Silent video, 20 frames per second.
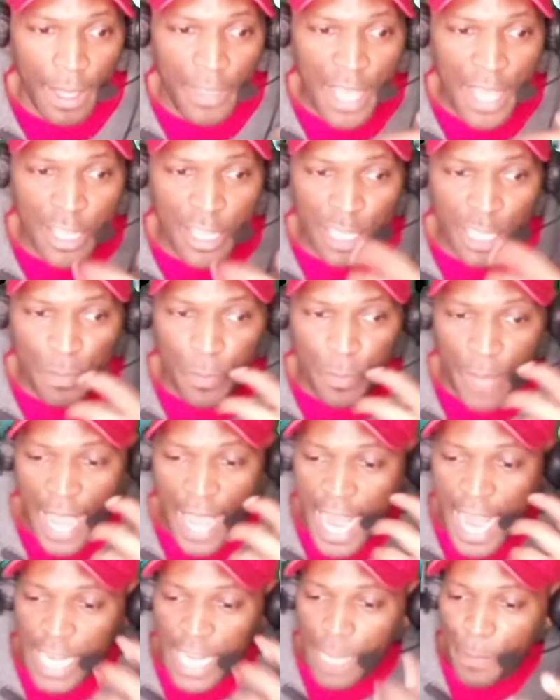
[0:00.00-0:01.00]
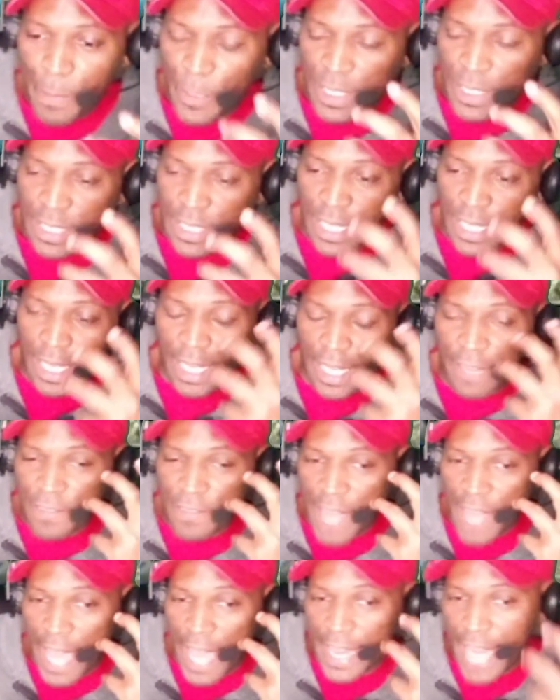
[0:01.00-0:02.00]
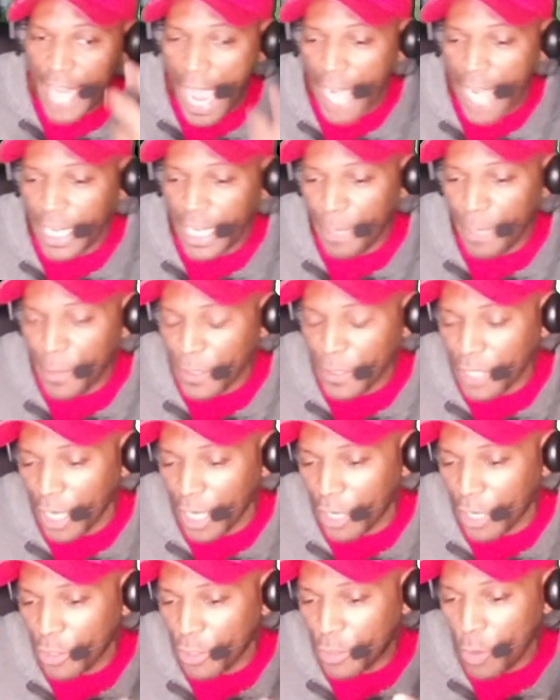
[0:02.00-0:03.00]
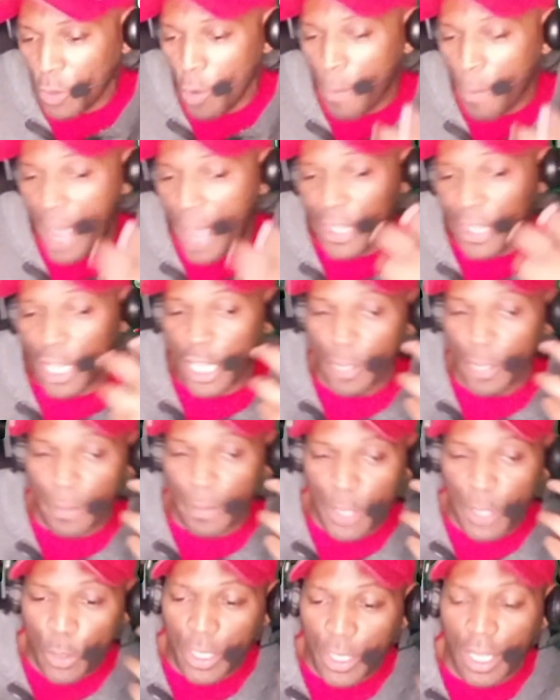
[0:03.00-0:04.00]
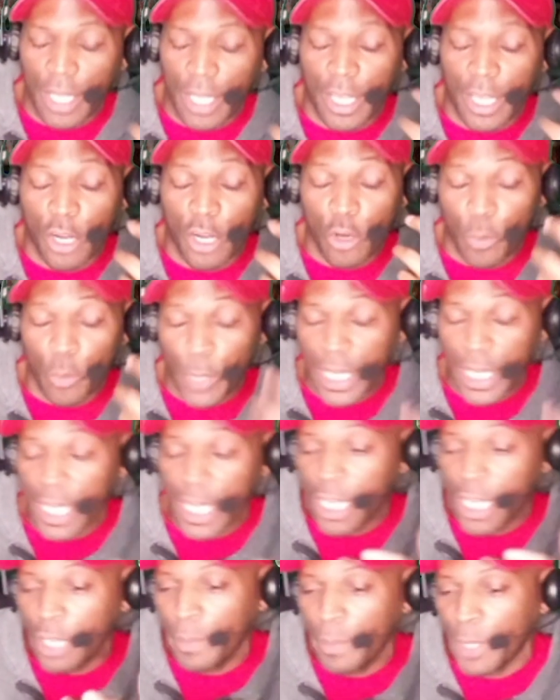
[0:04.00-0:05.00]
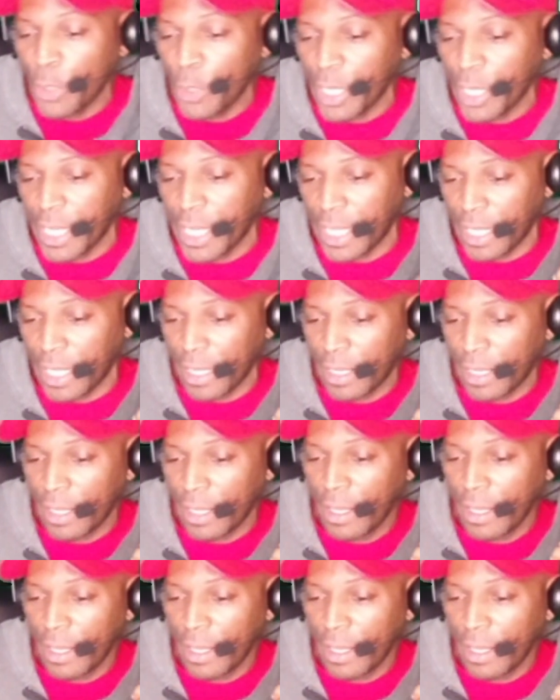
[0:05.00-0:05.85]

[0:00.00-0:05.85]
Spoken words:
that is 80%, if not 90%, controlled by the Korean community